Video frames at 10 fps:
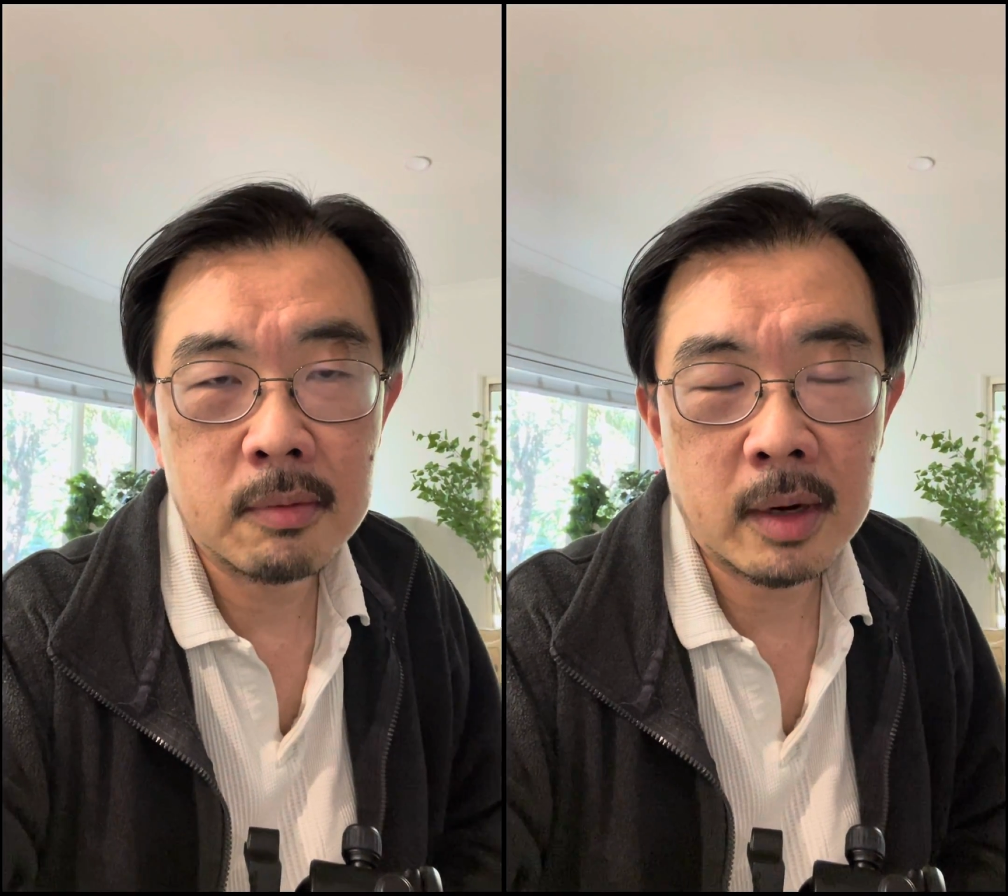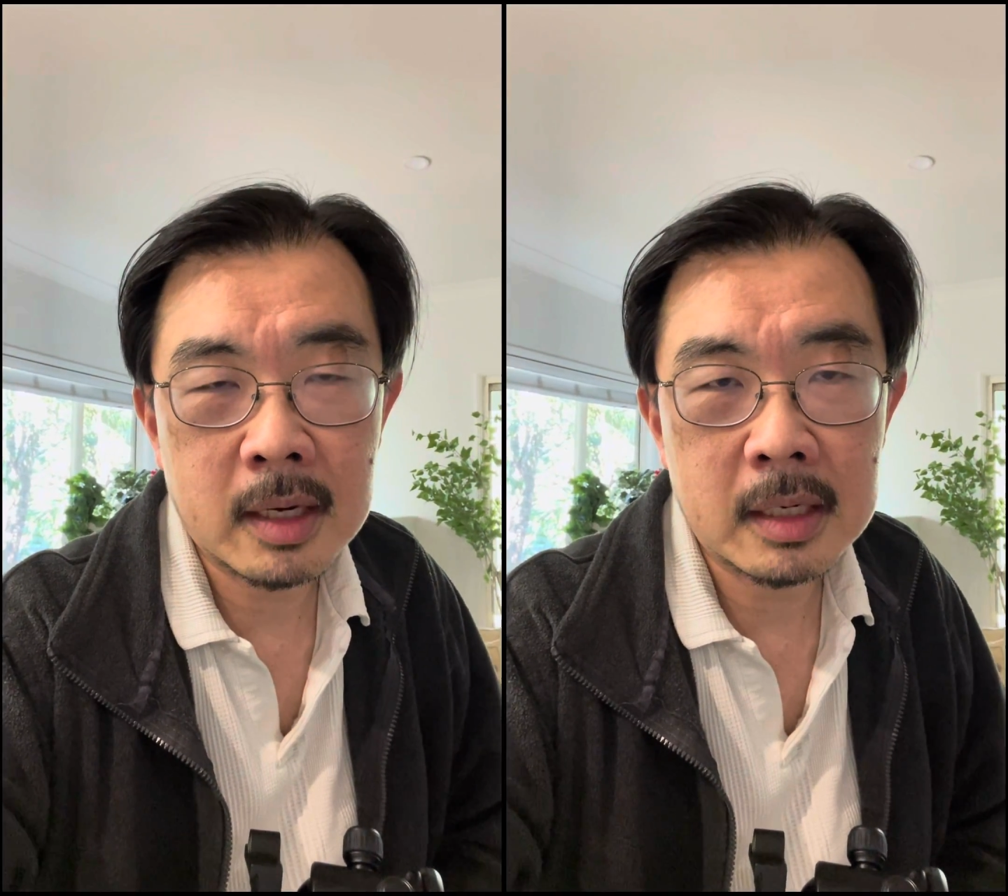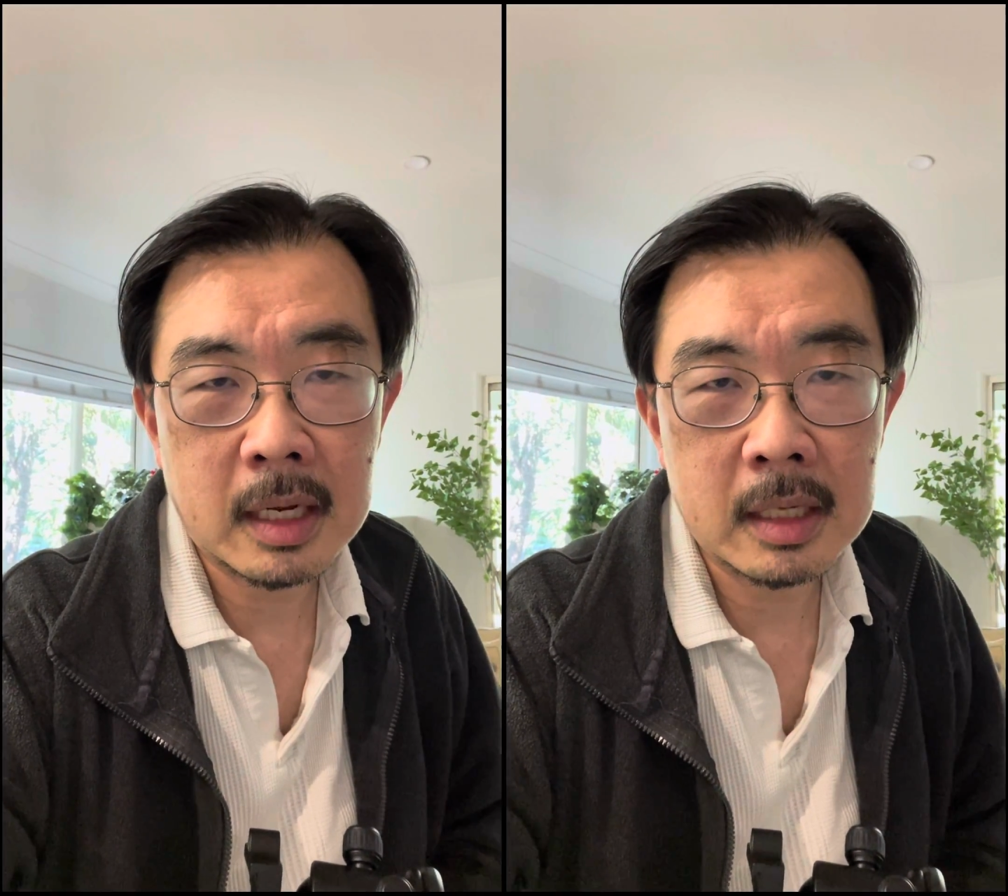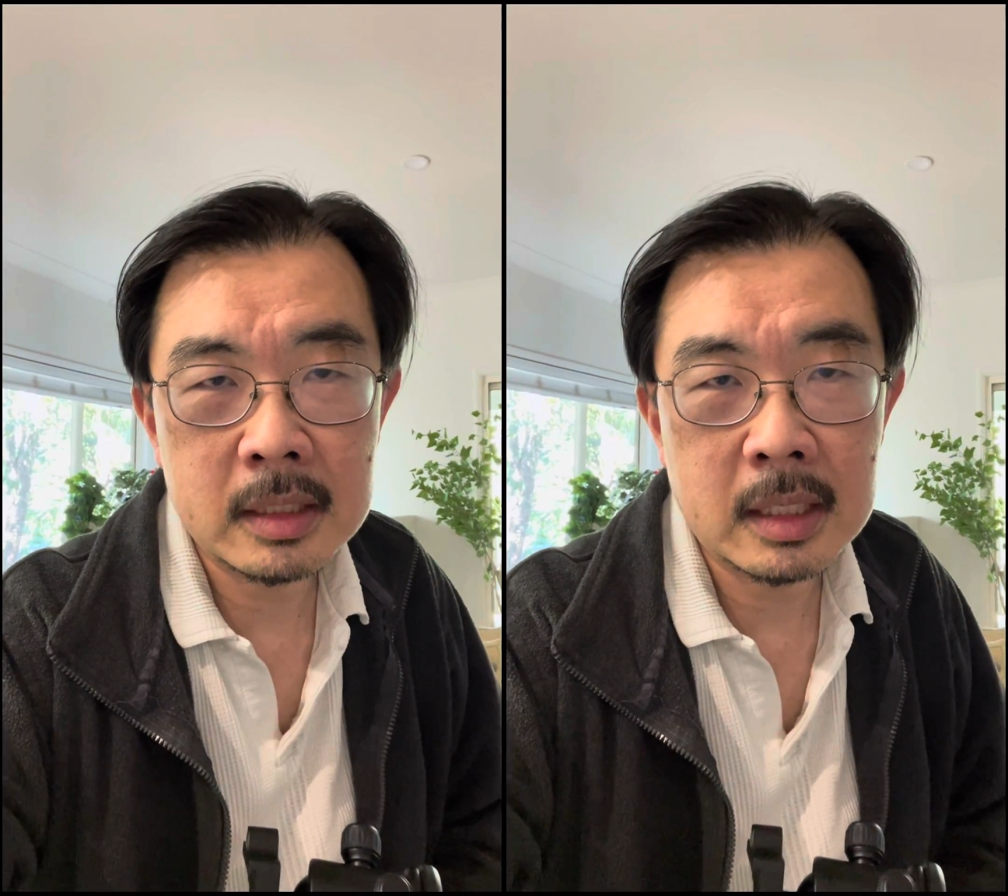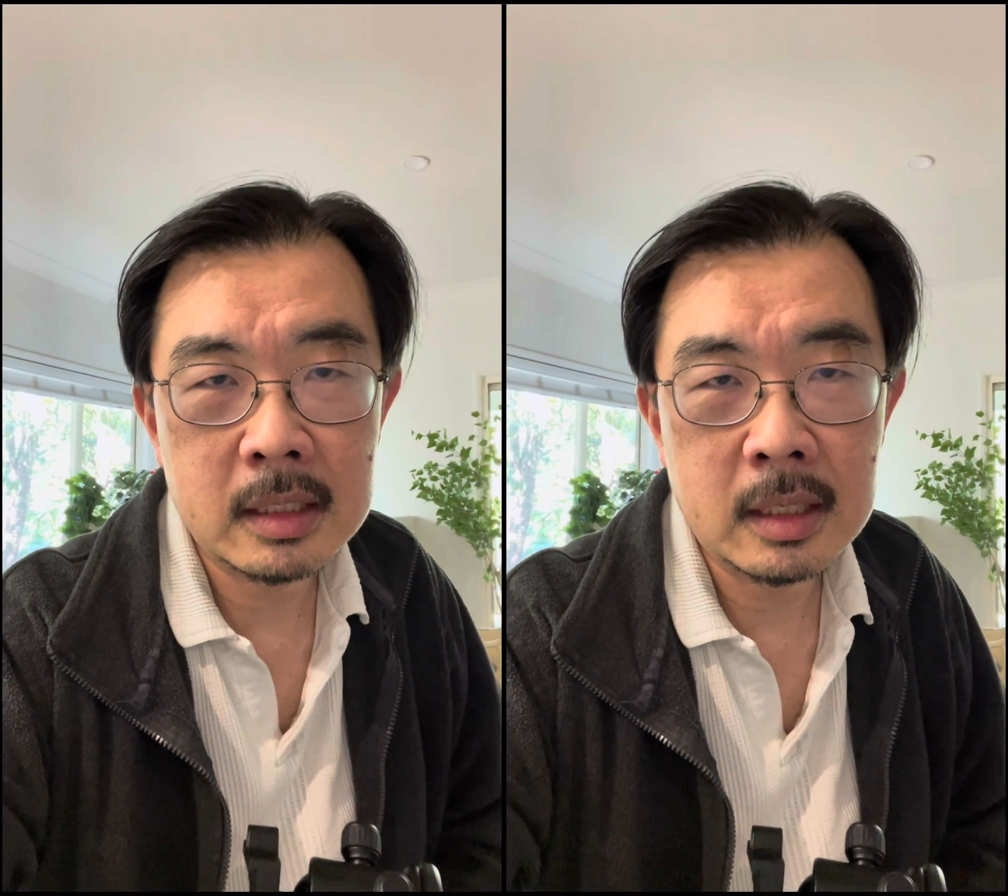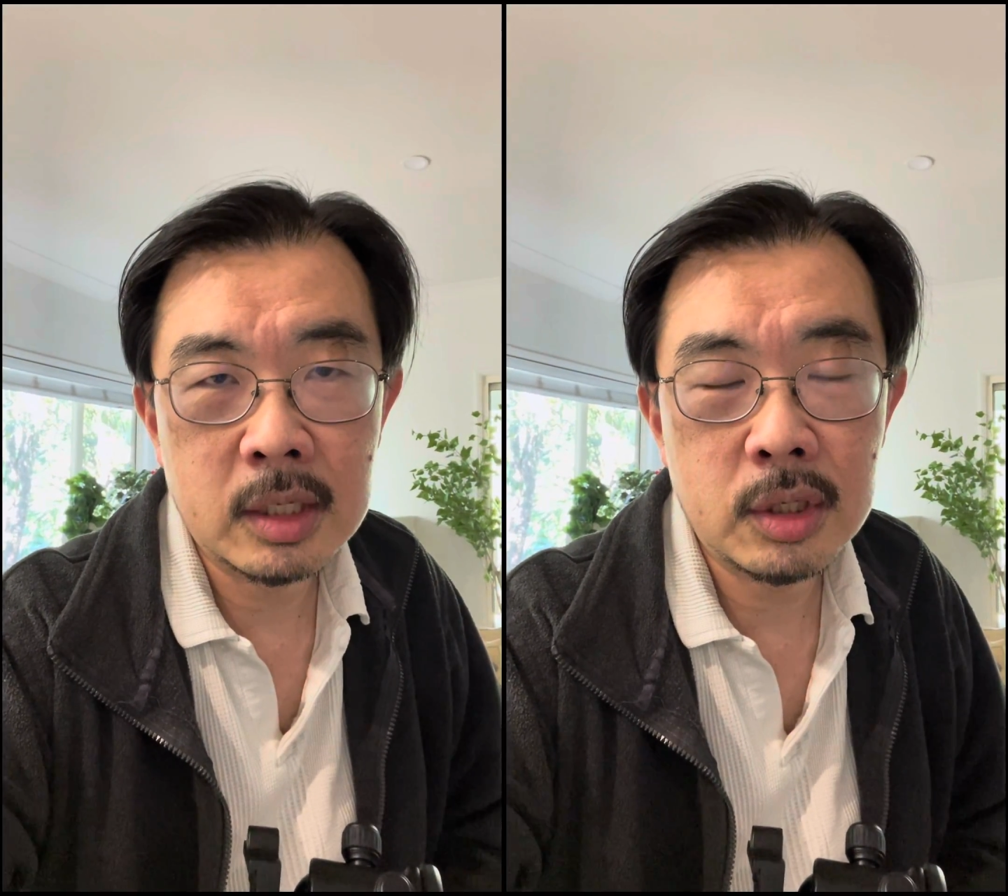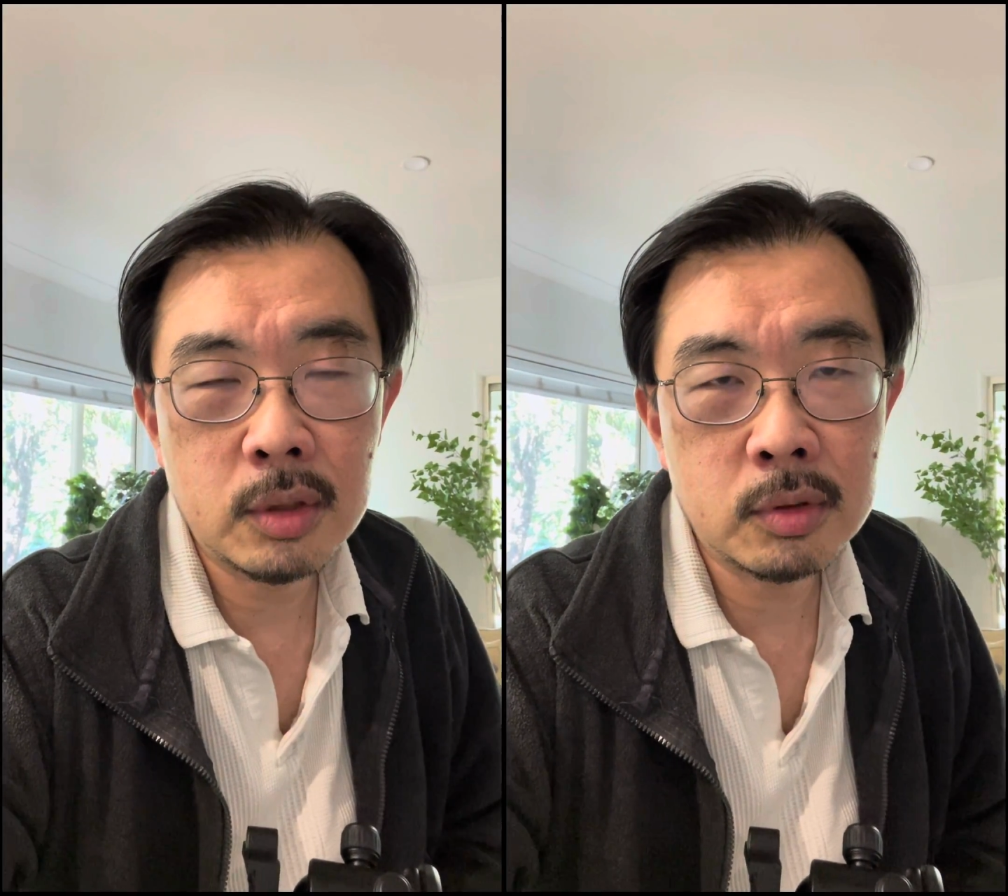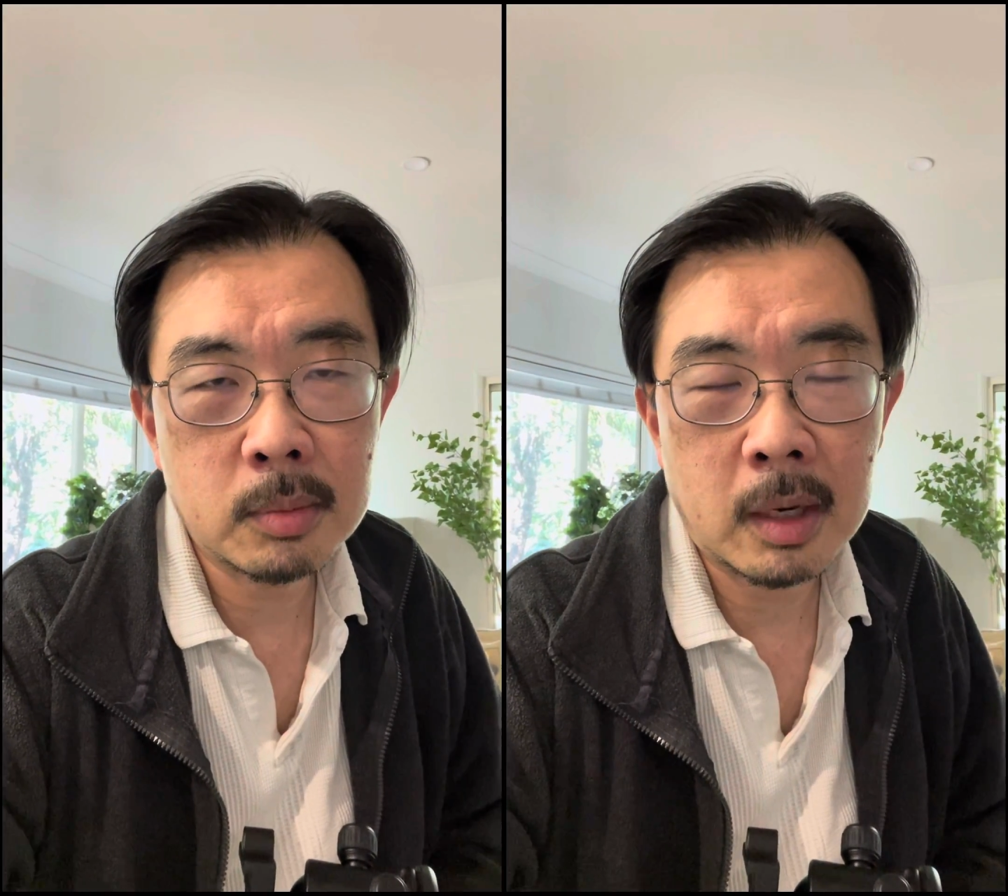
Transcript: and recognizing the huge